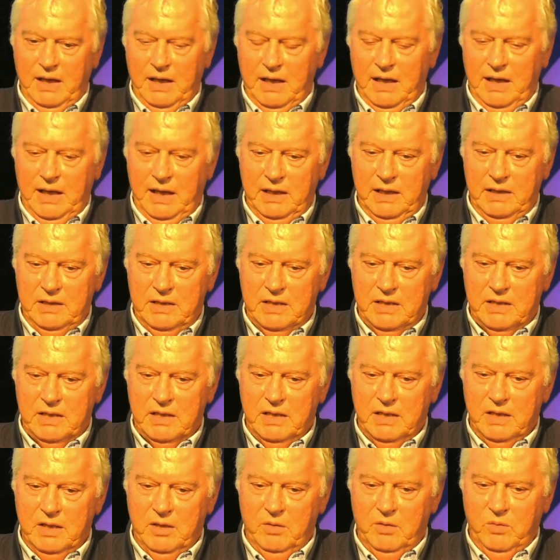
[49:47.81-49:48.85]
And
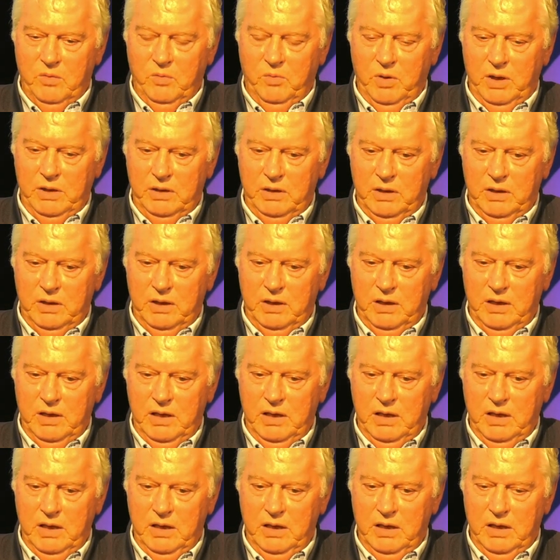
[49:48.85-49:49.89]
when,
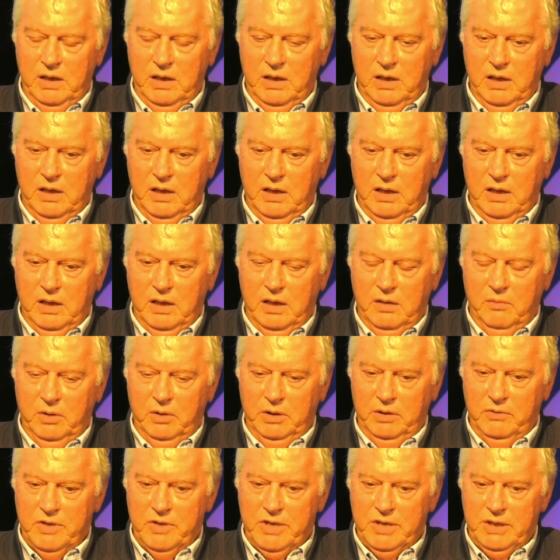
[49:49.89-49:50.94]
the, when
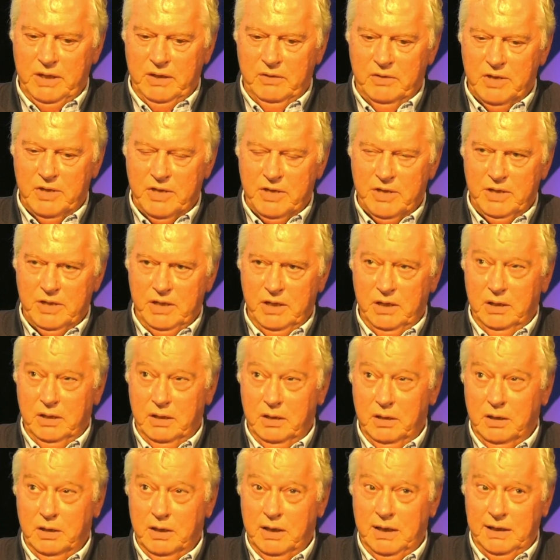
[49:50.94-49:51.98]
it was announced
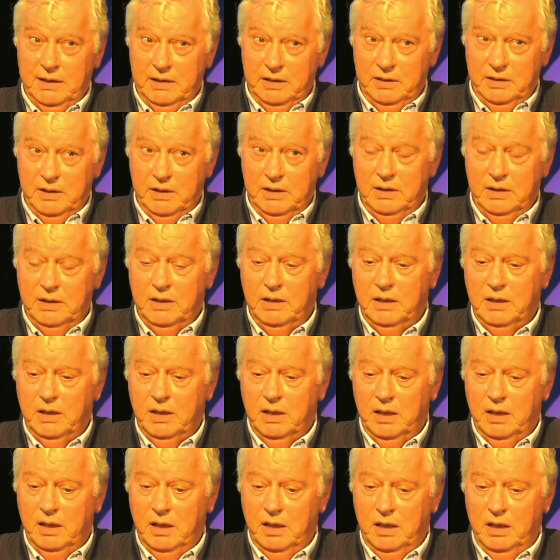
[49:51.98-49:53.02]
in Canada
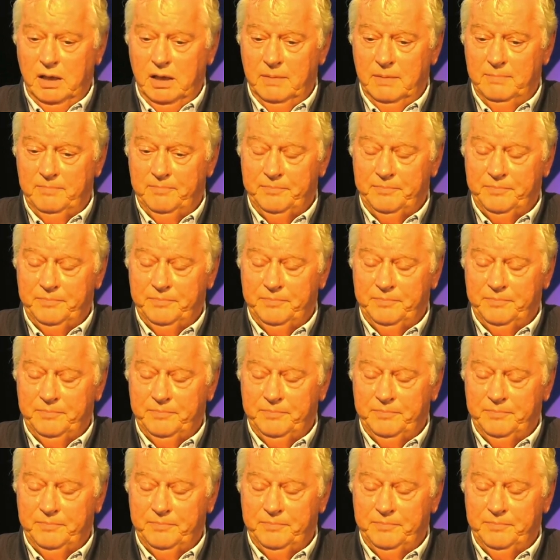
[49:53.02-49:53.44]
uh,